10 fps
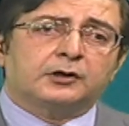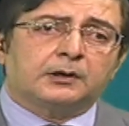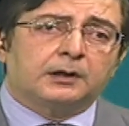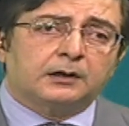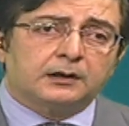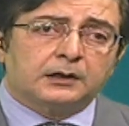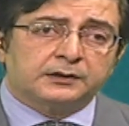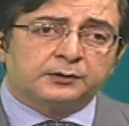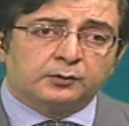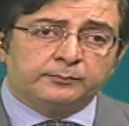
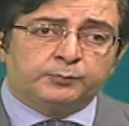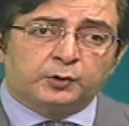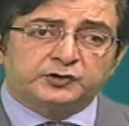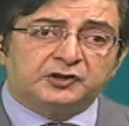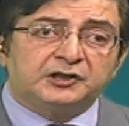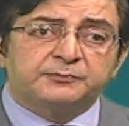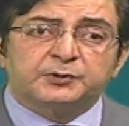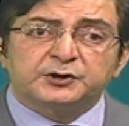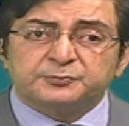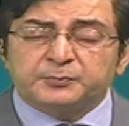both these
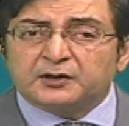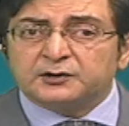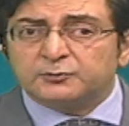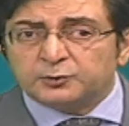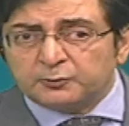perspectives.